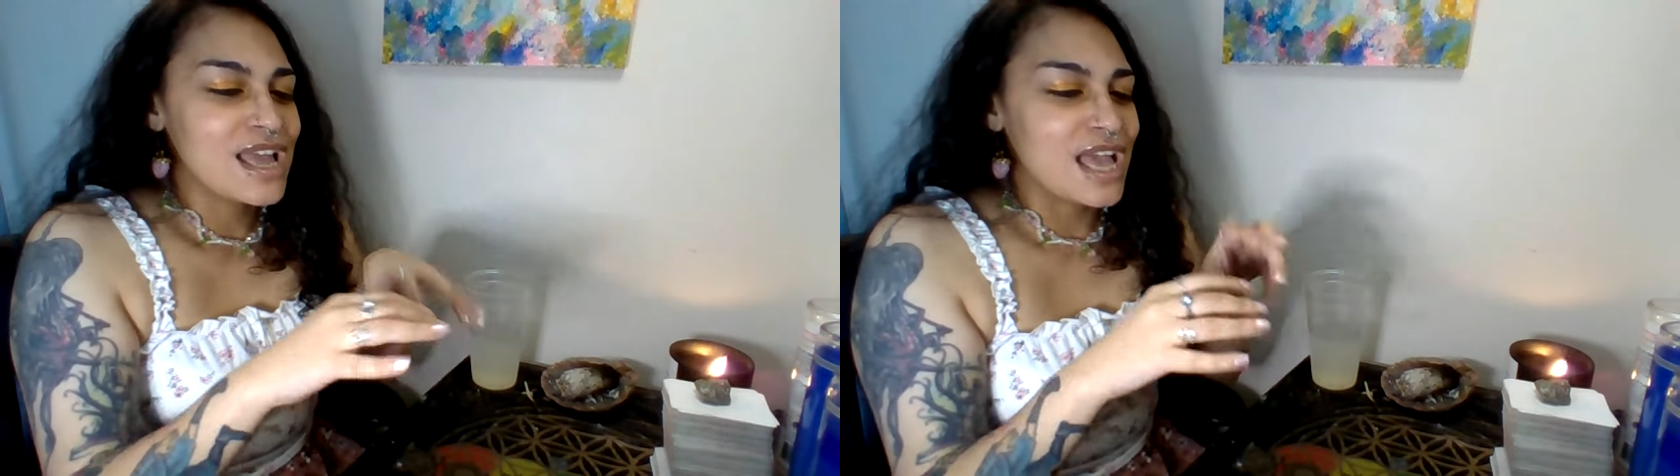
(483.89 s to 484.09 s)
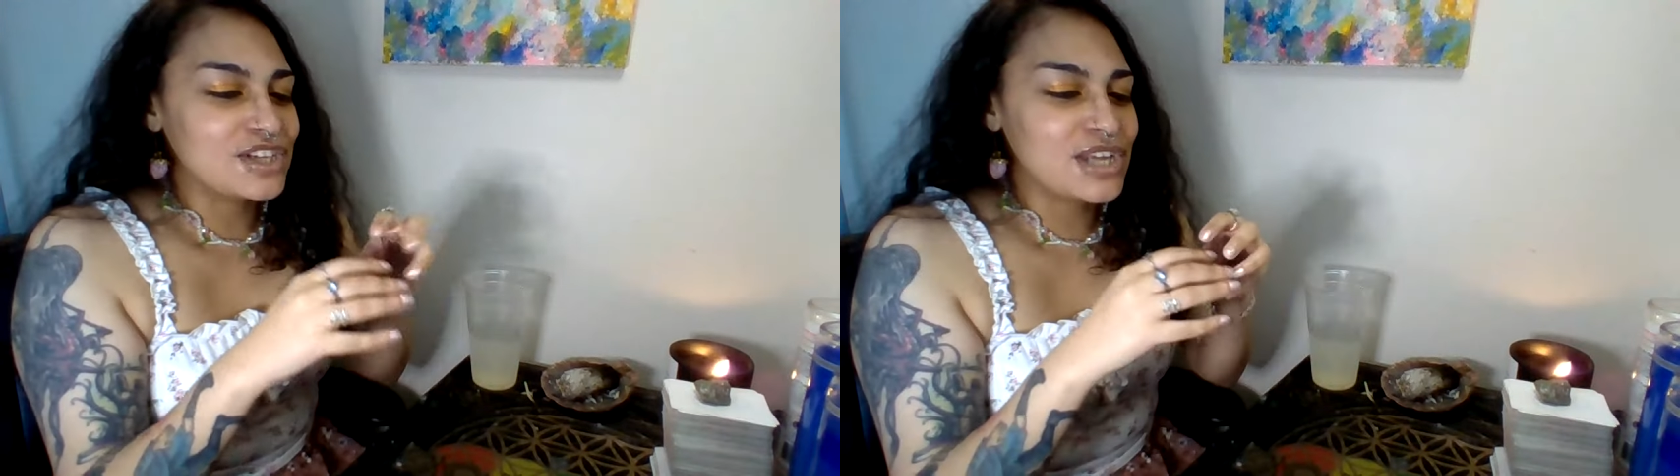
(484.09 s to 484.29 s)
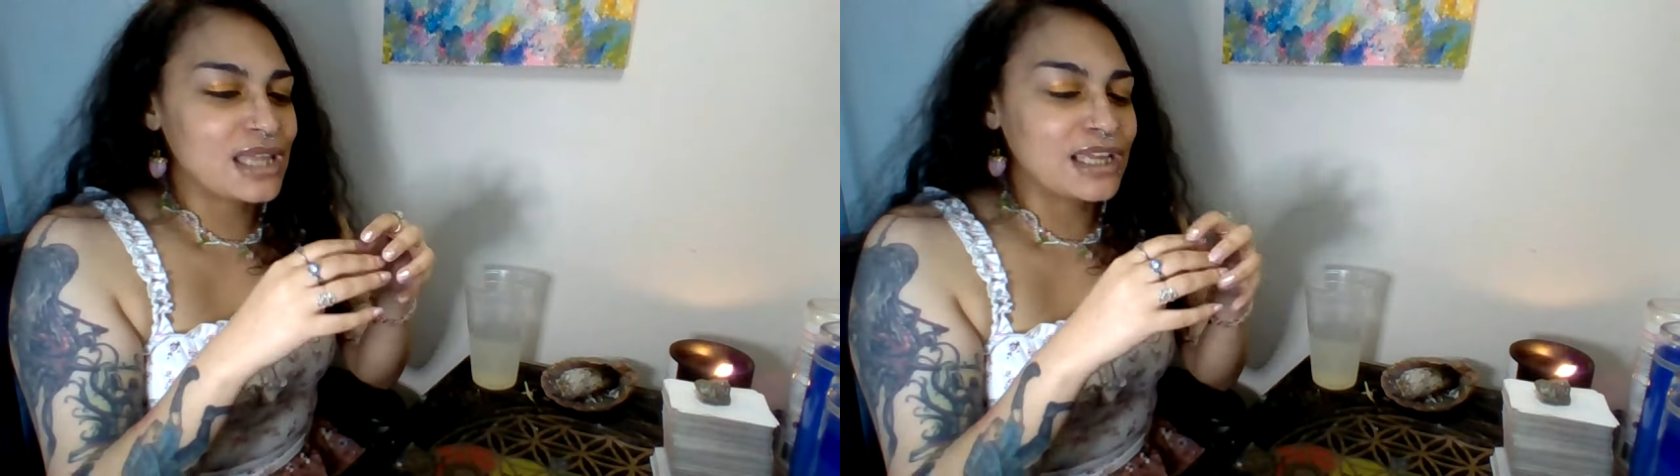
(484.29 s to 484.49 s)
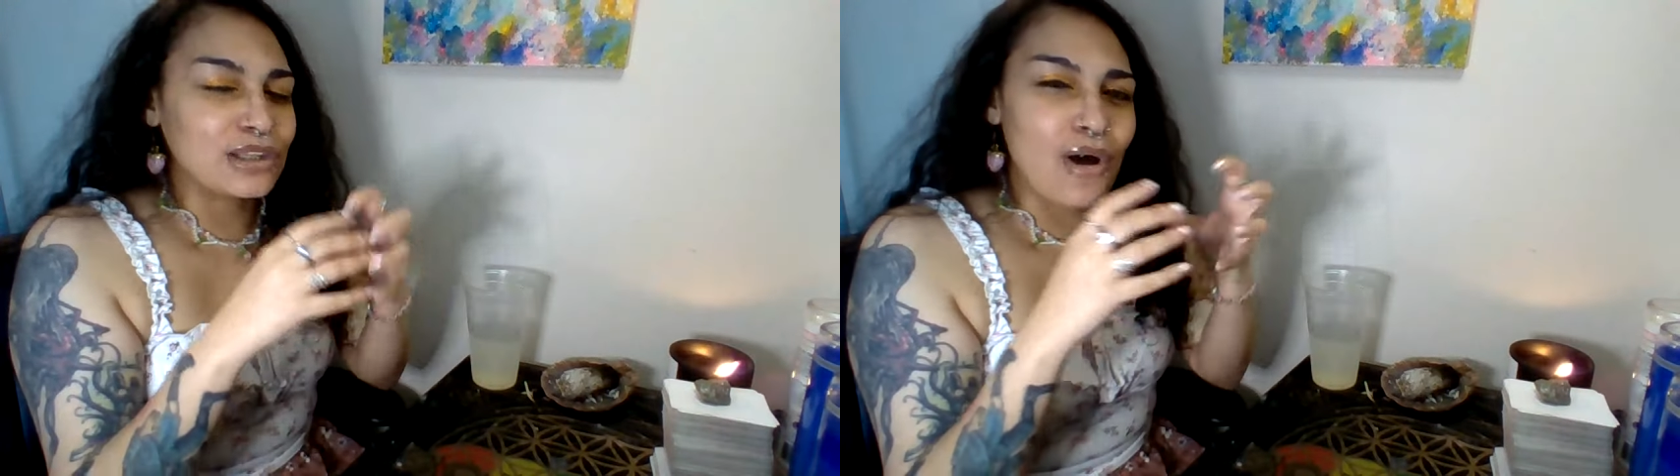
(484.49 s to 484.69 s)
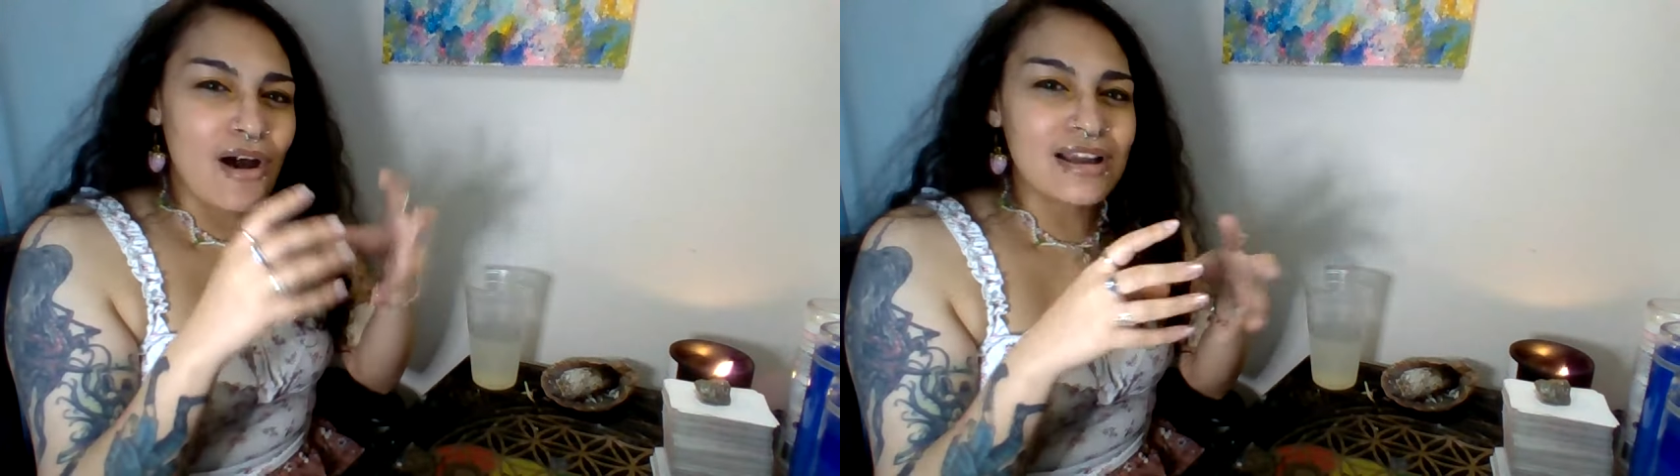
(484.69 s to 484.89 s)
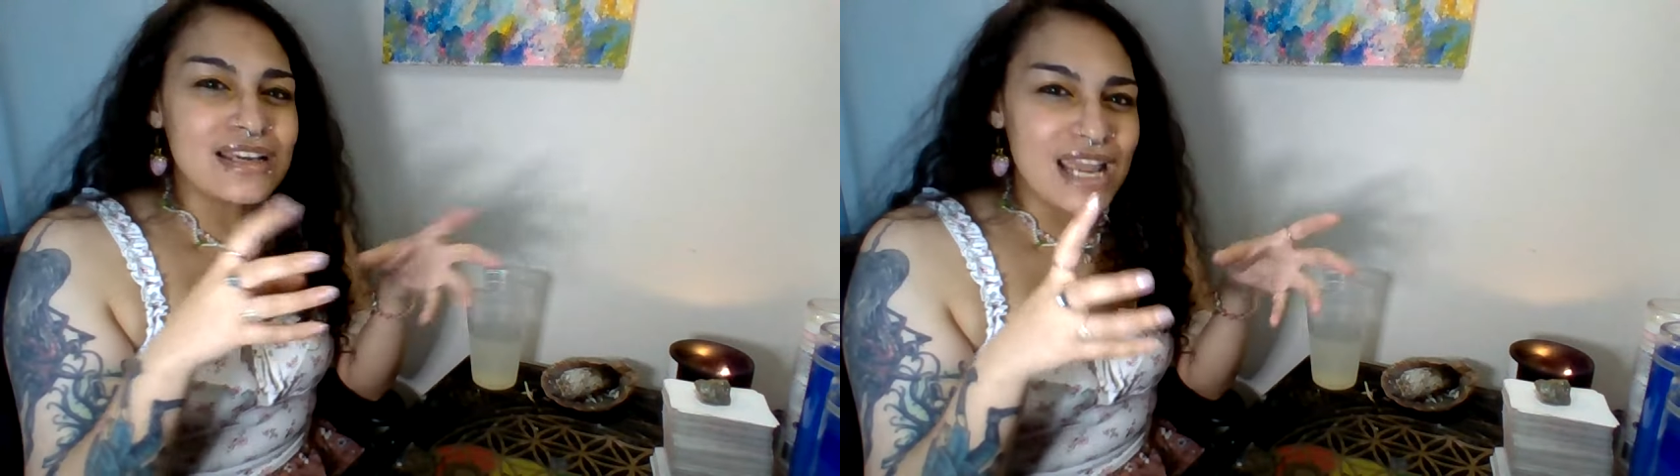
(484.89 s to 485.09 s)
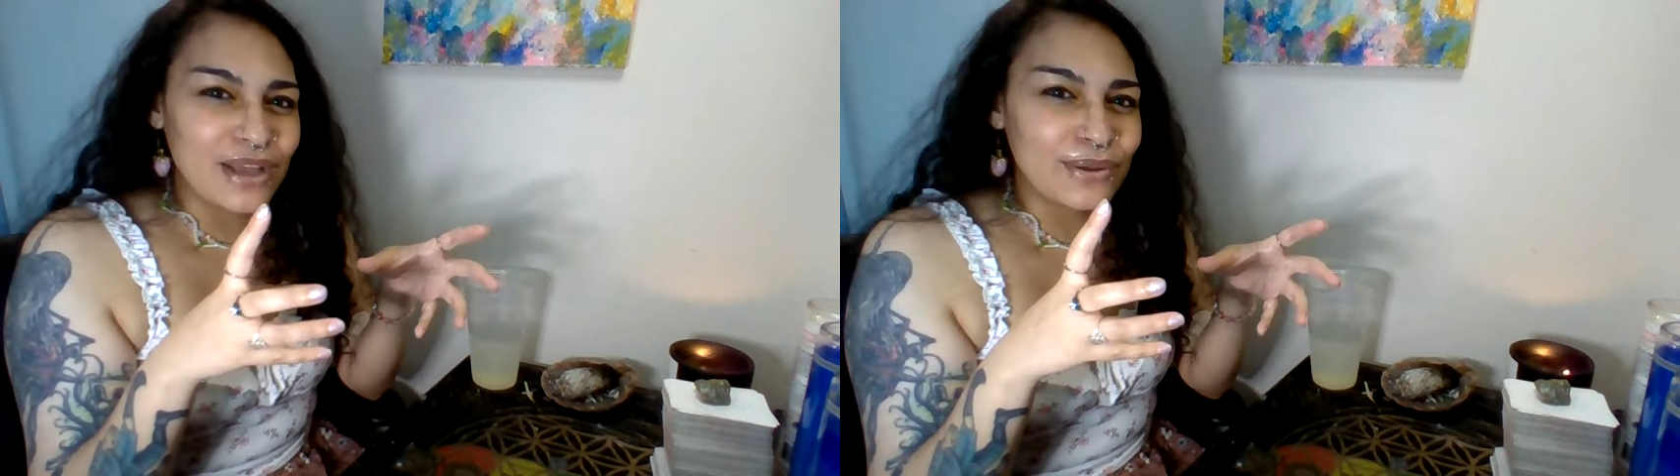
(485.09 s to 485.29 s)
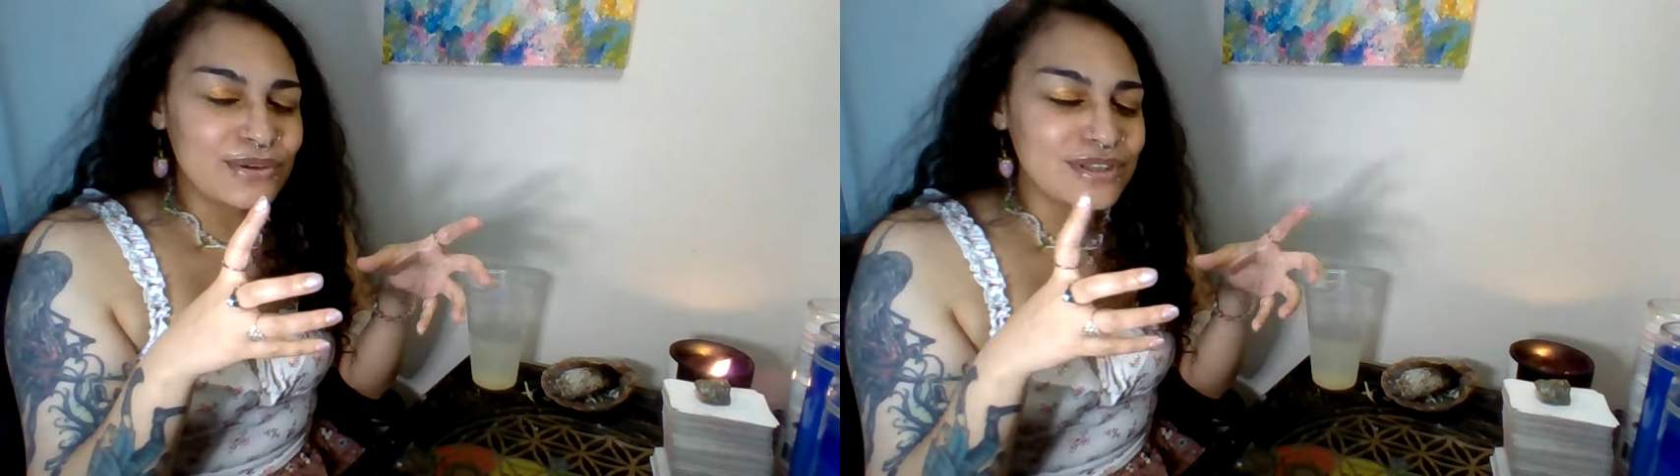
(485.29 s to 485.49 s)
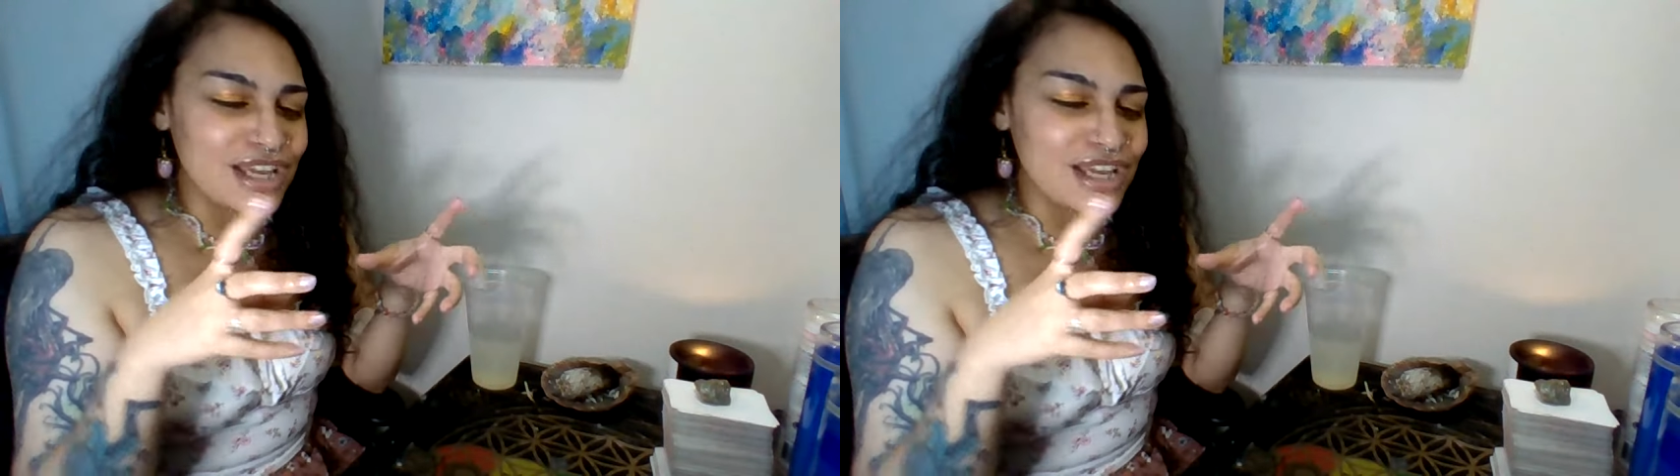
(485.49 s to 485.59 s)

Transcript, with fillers: and she had like long nails,